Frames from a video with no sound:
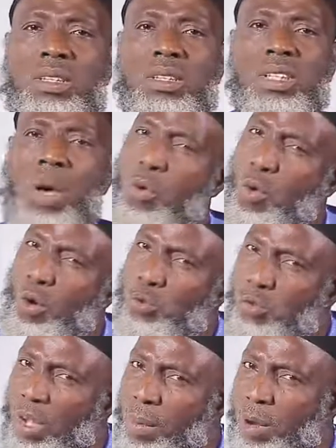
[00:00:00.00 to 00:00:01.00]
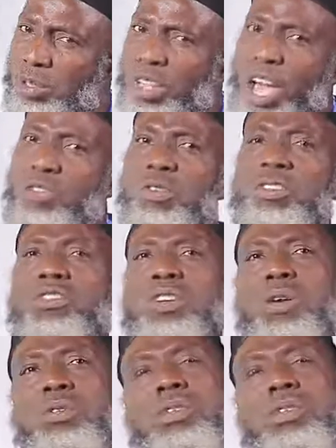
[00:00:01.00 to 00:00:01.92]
Now we go to talk about types of discounts.